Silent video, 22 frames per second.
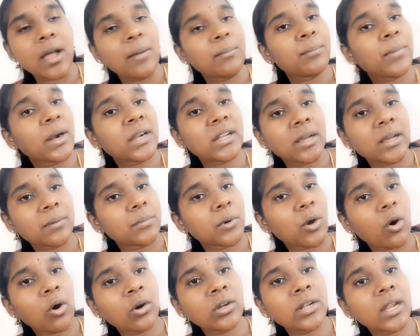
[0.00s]
But I am
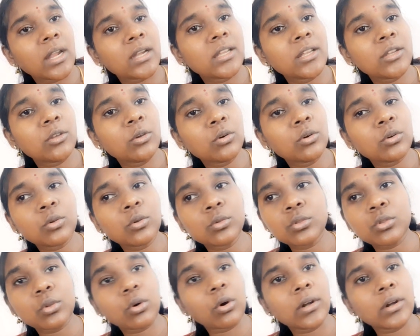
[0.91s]
not telling you to
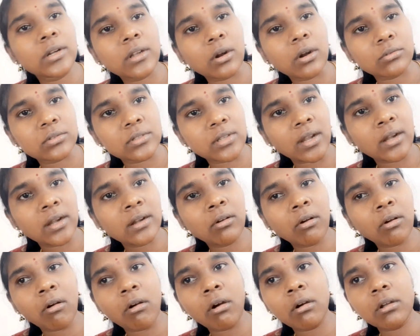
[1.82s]
throw it outside
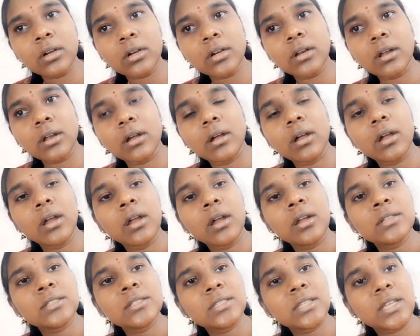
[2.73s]
or
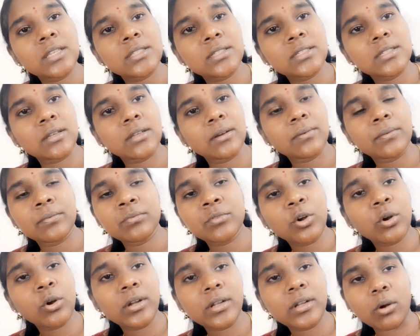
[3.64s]
just
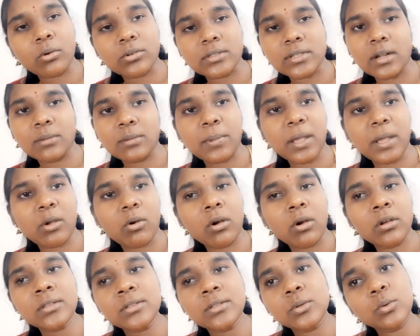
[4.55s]
throw it outside,
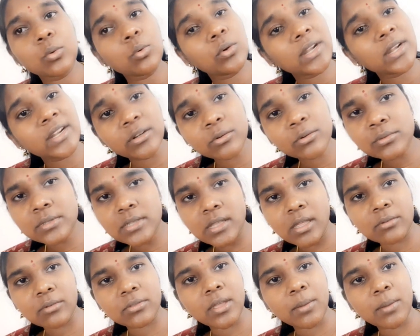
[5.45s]
because you need to
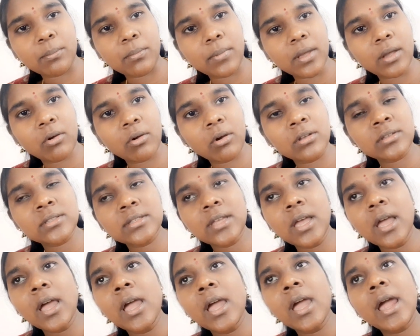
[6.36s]
save them, because
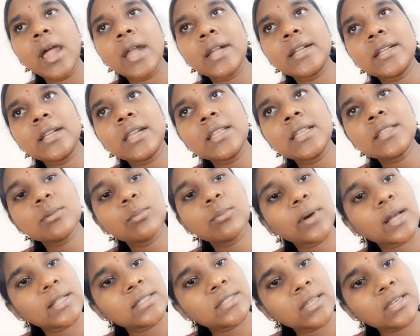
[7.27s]
at least
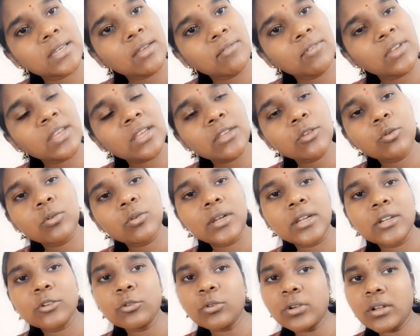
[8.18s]
once in a week you
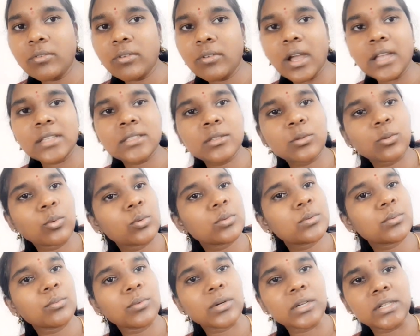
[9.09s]
need to revise
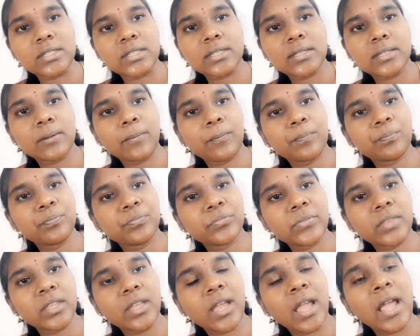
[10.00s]
those words.
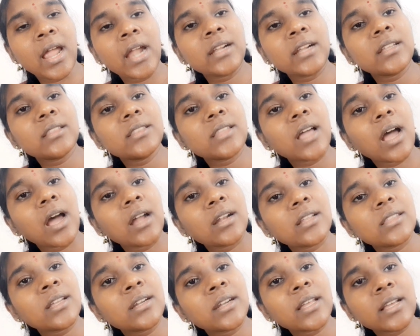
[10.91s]
And the
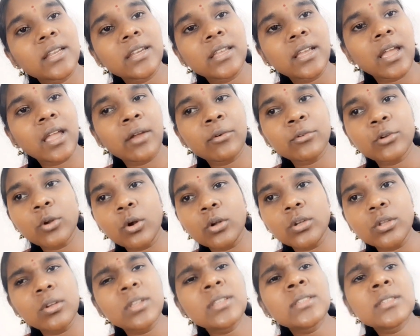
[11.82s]
another technique I have
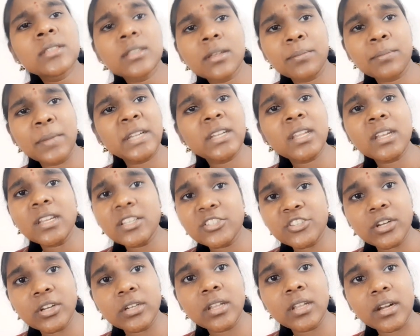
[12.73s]
told you is maintain a
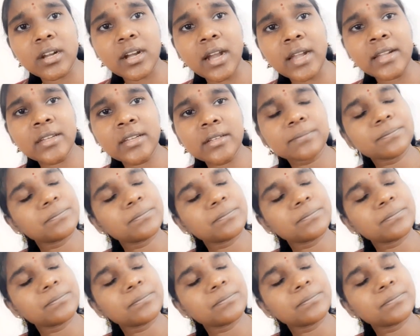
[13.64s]
journal, right?